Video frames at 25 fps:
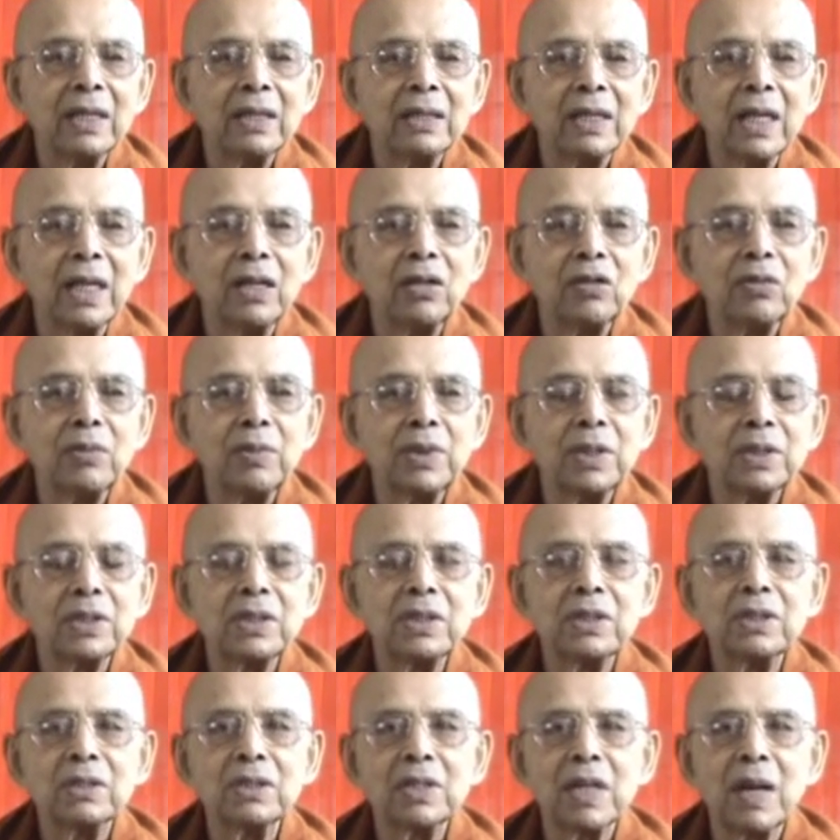then you may
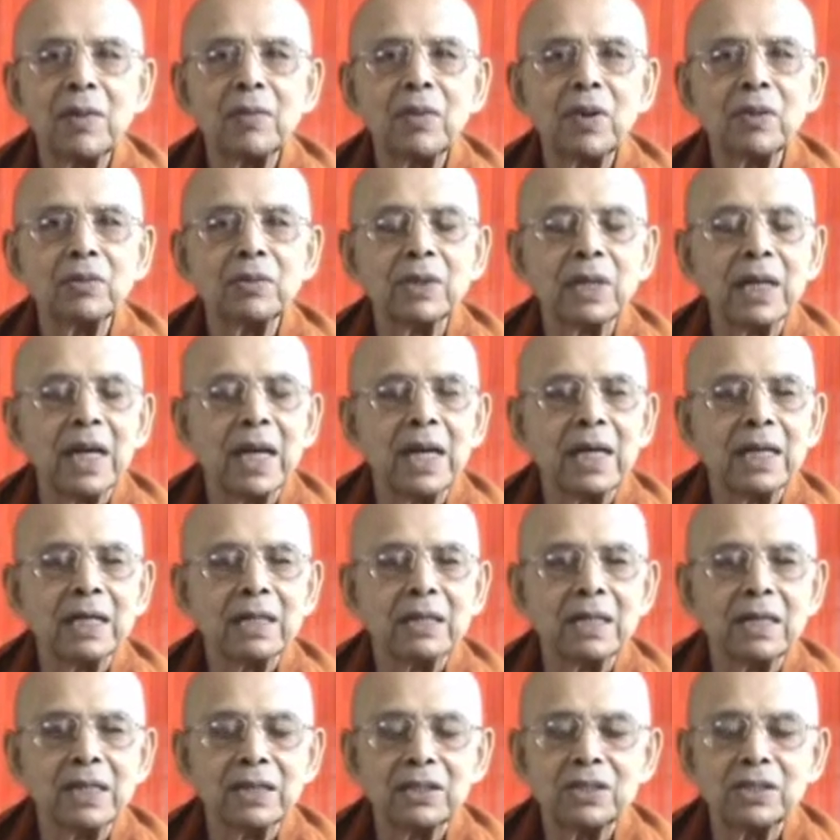see some of the
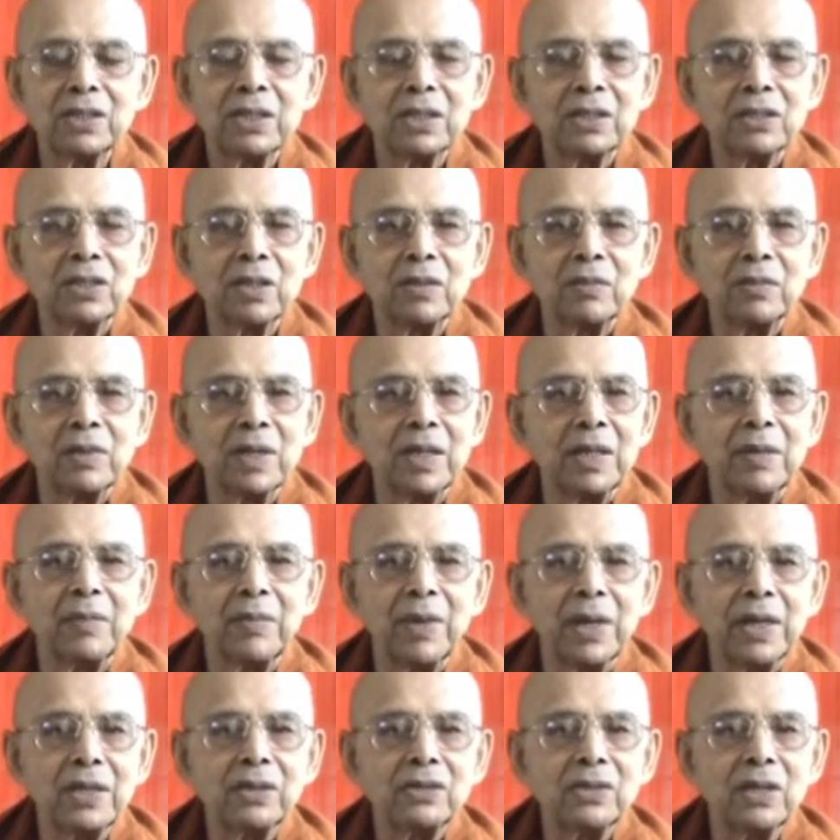characteristics of the
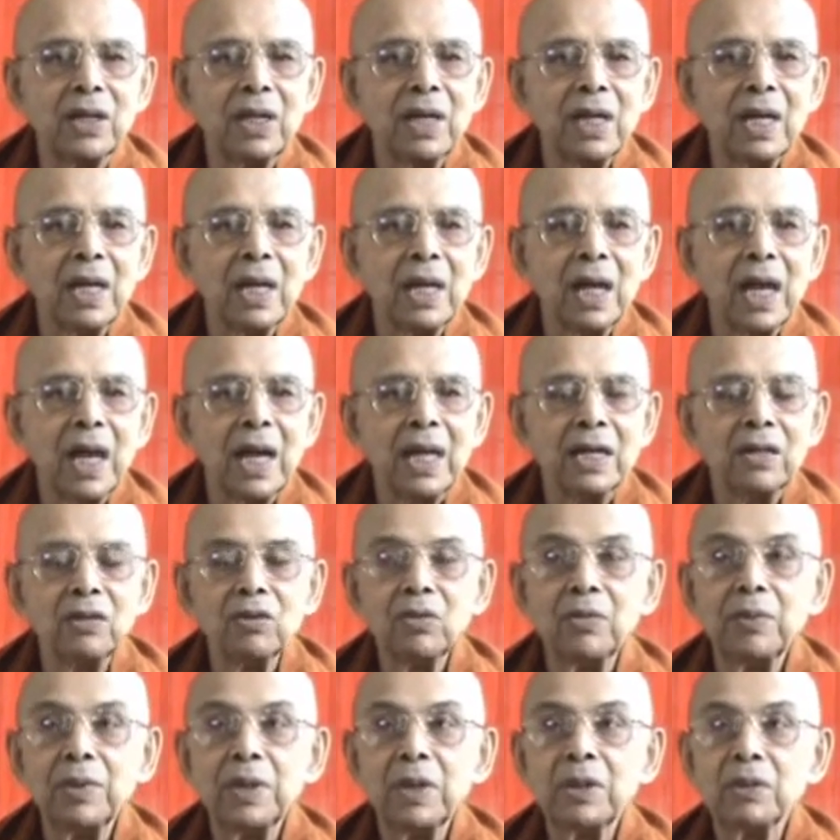image and
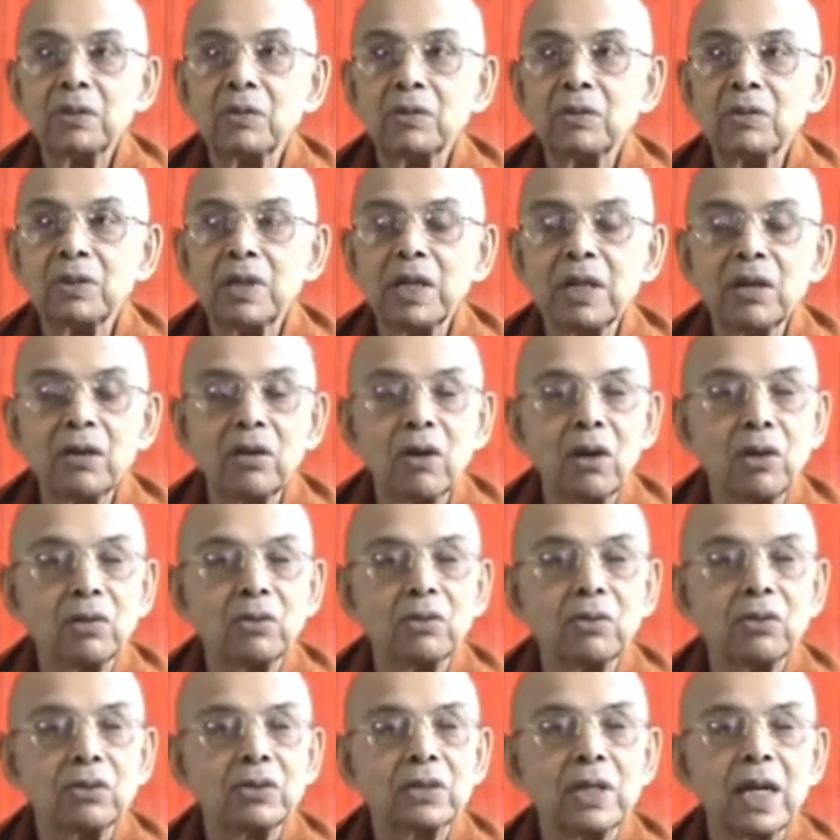you begin to think on
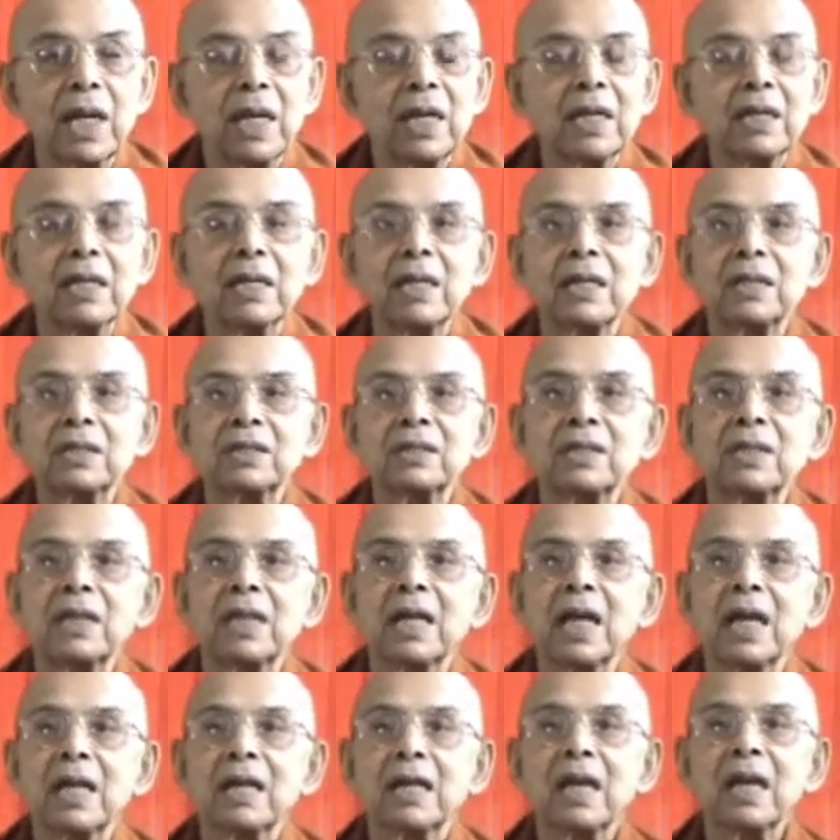those
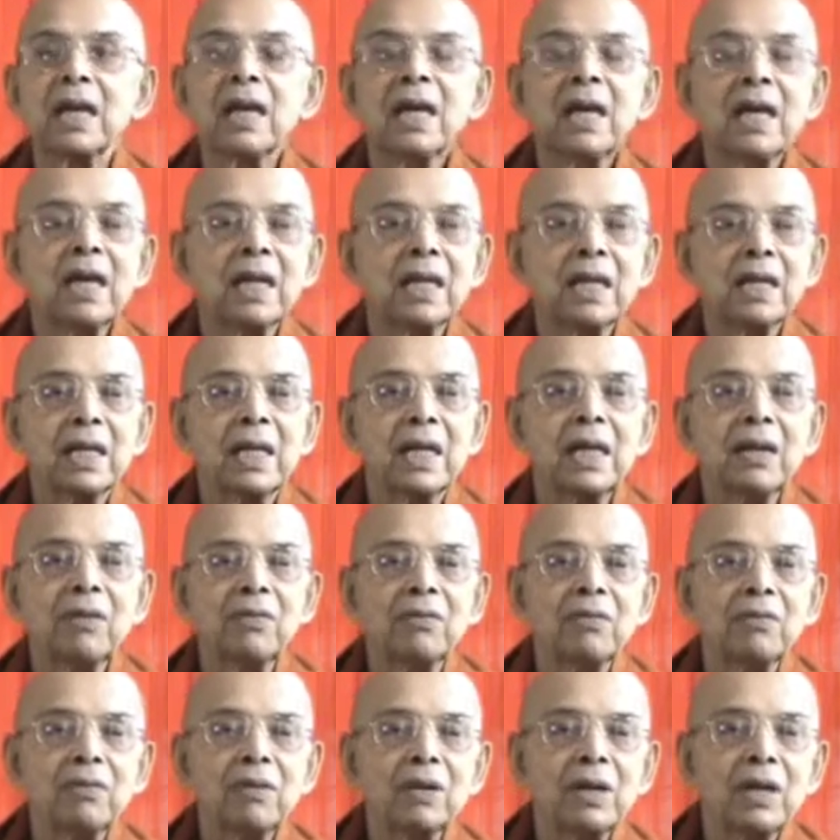characteristics and
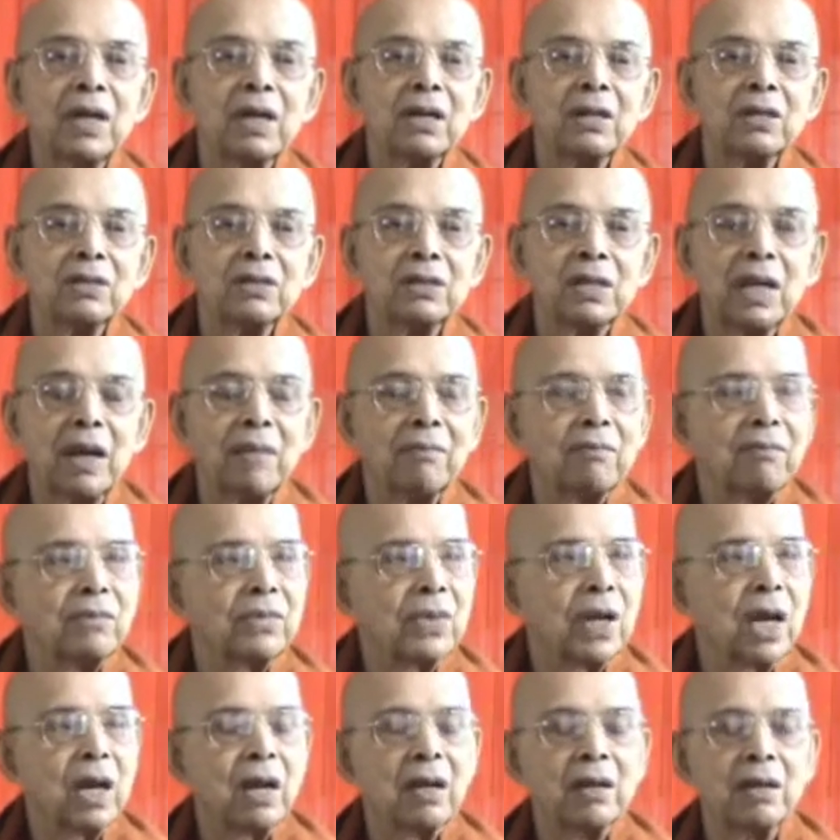give some
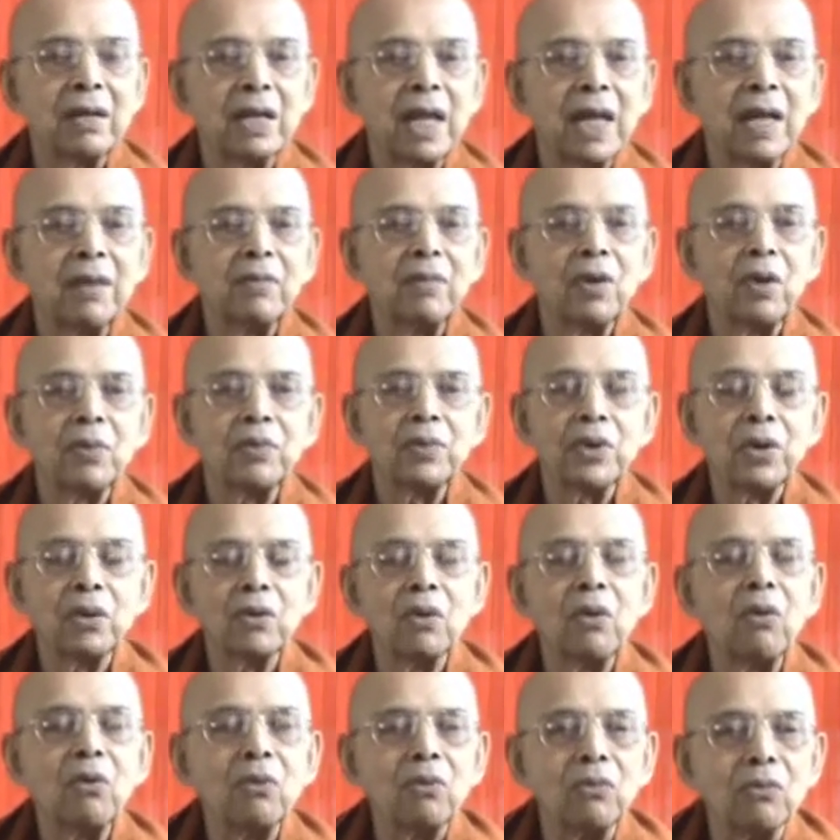name of your
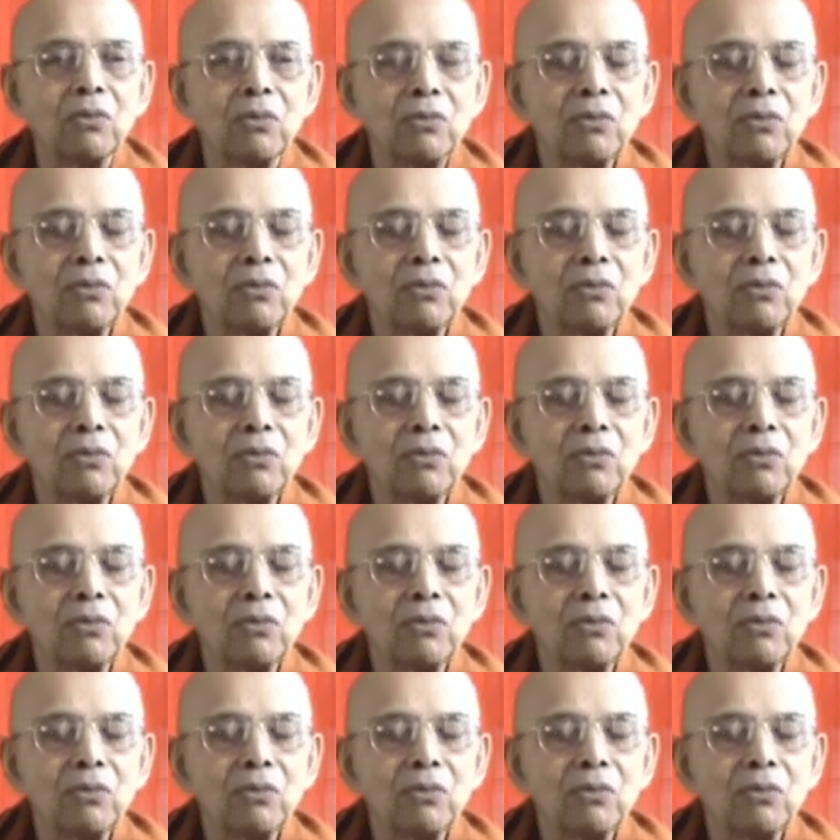own.